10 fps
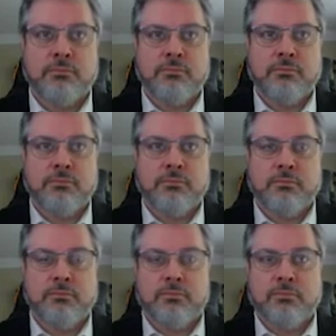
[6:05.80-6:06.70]

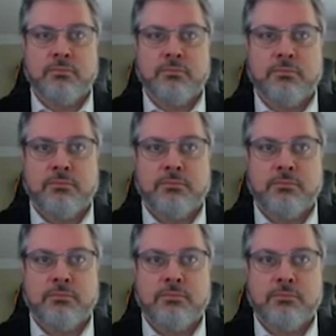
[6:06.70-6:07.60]

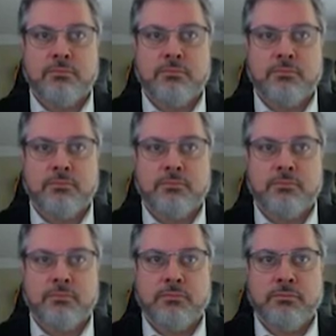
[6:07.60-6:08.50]

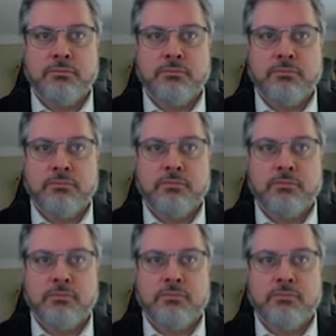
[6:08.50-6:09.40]

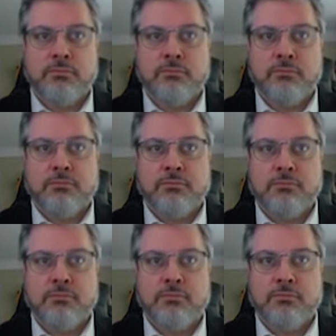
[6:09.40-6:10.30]

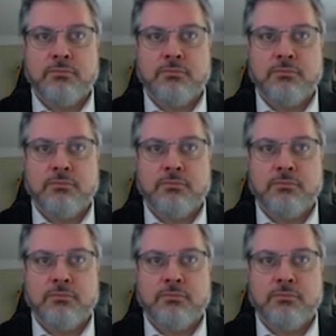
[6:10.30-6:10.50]
(silent)